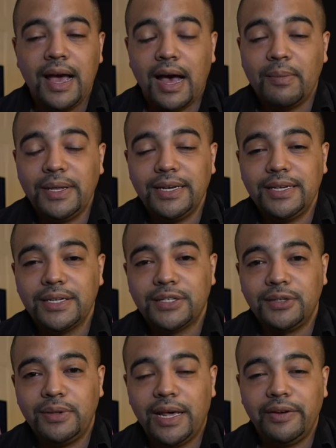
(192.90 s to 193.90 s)
Um, in
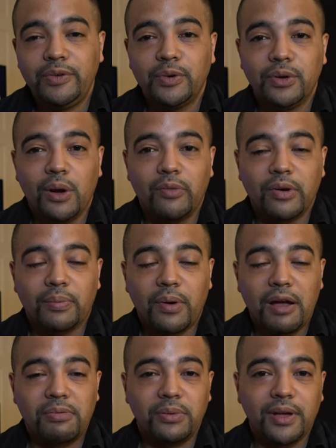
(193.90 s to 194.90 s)
addition to that, if you were to go over to
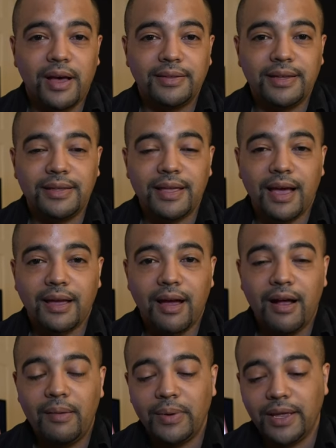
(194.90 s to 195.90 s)

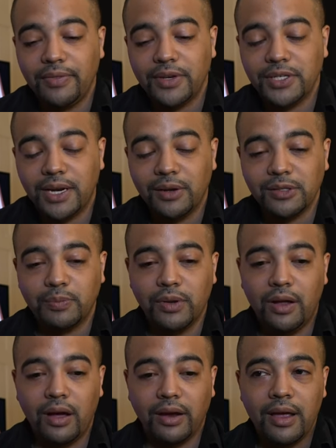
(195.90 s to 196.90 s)
profitablecontent.com, again, the channel's
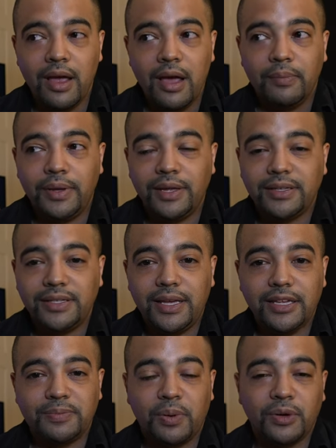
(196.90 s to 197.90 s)
blog, PNC
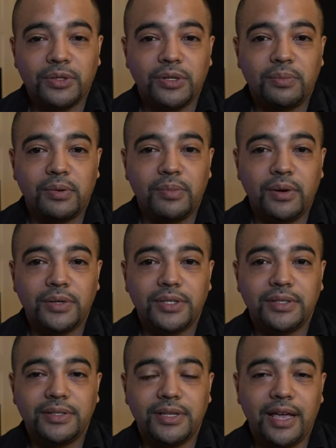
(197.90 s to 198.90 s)
has personal
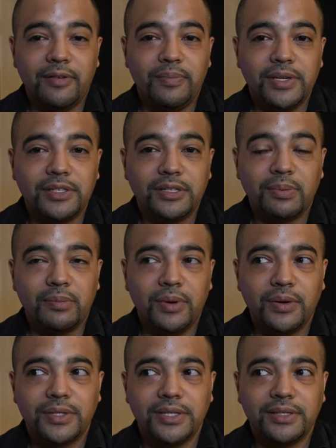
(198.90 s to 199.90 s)
promotions, they have business
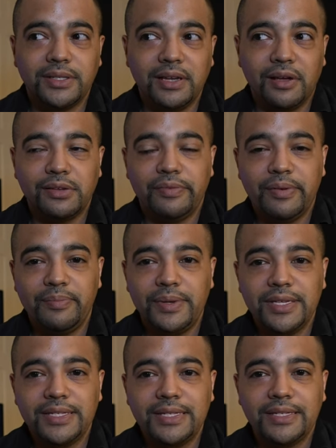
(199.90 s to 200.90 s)
promotions, and they also have a
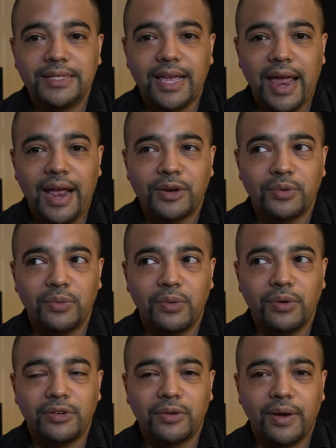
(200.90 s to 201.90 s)
business cash
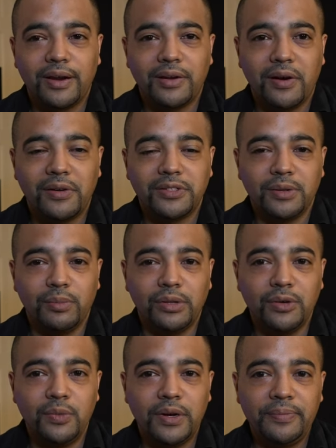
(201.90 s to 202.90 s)
rewards credit card. It's a
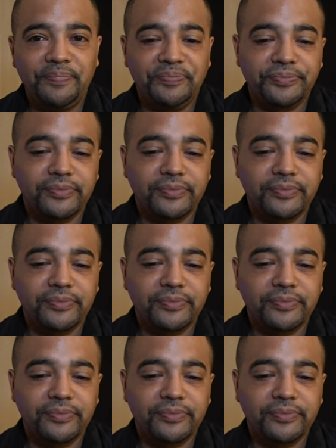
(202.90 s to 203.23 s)
blue one.